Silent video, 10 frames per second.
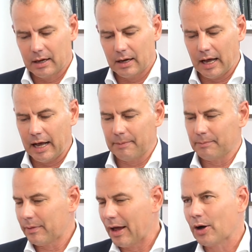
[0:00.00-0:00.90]

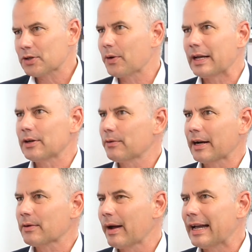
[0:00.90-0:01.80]
um, there are also
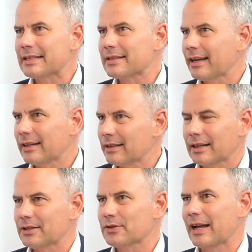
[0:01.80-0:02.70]
indirect ways, and,
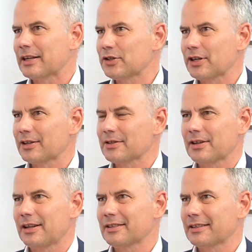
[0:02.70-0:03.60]
and strategy
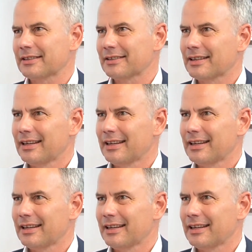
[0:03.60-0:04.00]
consulting,